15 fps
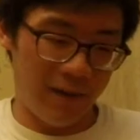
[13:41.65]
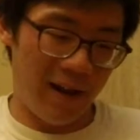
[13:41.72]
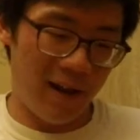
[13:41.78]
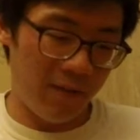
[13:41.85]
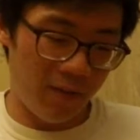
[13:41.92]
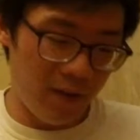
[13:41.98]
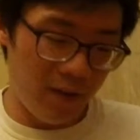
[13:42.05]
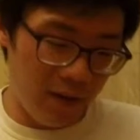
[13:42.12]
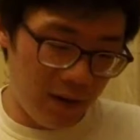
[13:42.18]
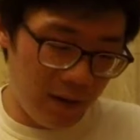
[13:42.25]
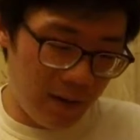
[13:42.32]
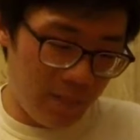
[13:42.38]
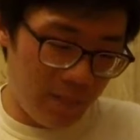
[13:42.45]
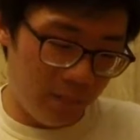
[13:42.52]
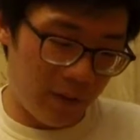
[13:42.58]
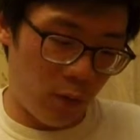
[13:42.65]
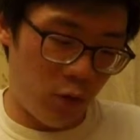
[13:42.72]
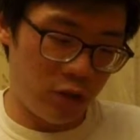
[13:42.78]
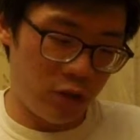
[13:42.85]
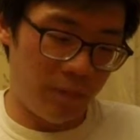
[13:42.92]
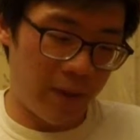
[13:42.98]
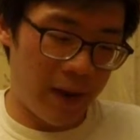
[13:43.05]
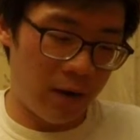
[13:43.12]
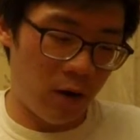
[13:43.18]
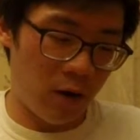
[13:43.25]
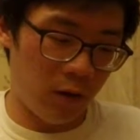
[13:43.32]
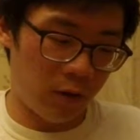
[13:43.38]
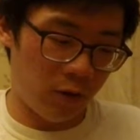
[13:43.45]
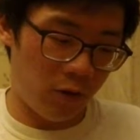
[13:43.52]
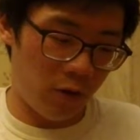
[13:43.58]
The orange and black
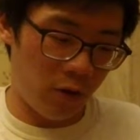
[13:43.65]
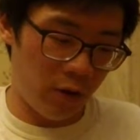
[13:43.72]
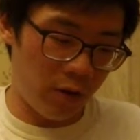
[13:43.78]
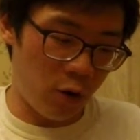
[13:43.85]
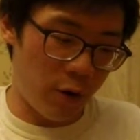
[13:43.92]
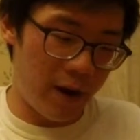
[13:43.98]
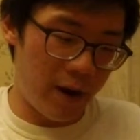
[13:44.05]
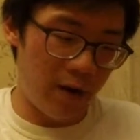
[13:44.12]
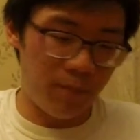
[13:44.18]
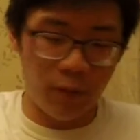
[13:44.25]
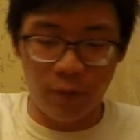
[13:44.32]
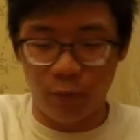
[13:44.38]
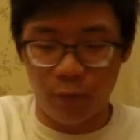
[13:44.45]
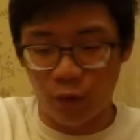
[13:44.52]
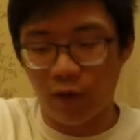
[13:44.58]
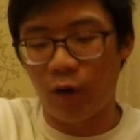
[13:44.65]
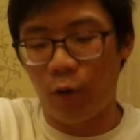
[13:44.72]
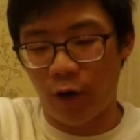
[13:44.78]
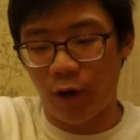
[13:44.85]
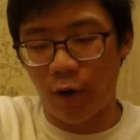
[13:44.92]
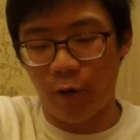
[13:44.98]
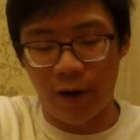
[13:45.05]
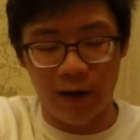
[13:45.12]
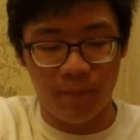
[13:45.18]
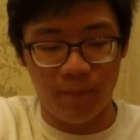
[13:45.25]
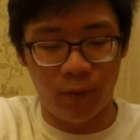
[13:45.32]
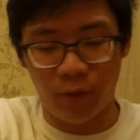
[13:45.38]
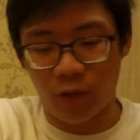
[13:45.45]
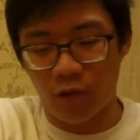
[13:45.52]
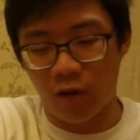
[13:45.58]
color. So let's go ahead and we're gonna go ahead
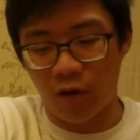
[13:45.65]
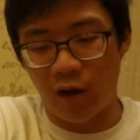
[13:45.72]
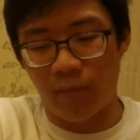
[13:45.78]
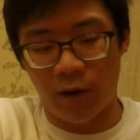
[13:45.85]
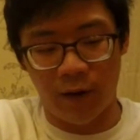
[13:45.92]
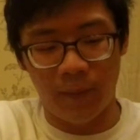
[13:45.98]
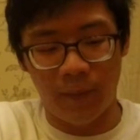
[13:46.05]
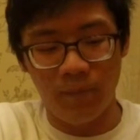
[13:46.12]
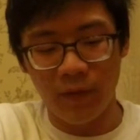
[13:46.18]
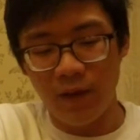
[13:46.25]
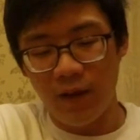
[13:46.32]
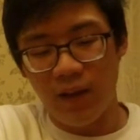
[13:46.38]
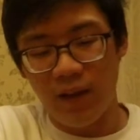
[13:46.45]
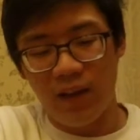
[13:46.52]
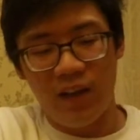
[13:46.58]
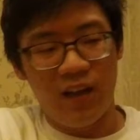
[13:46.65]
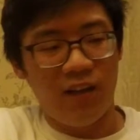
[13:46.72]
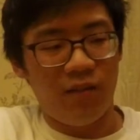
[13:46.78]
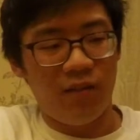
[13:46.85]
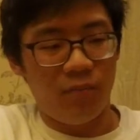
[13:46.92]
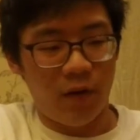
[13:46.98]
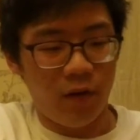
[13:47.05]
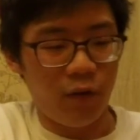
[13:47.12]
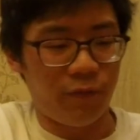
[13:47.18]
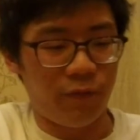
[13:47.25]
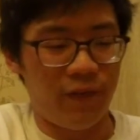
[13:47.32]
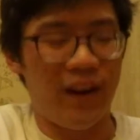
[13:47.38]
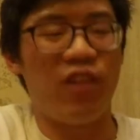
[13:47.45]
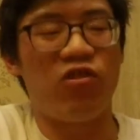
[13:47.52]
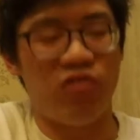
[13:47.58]
and put this on my other
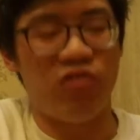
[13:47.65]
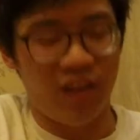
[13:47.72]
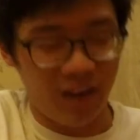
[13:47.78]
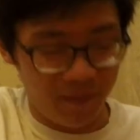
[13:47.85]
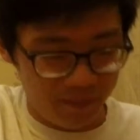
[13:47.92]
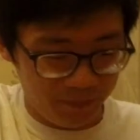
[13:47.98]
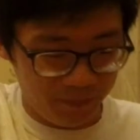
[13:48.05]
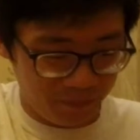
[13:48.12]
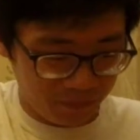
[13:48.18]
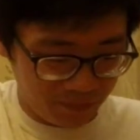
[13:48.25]
finesse jig.